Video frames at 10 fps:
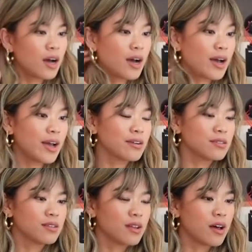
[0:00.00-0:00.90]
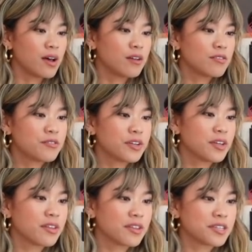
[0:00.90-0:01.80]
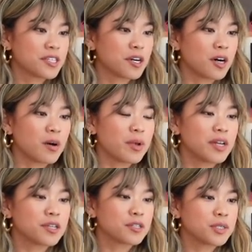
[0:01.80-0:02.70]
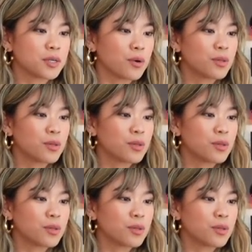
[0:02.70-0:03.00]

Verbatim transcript: I love this top. It is so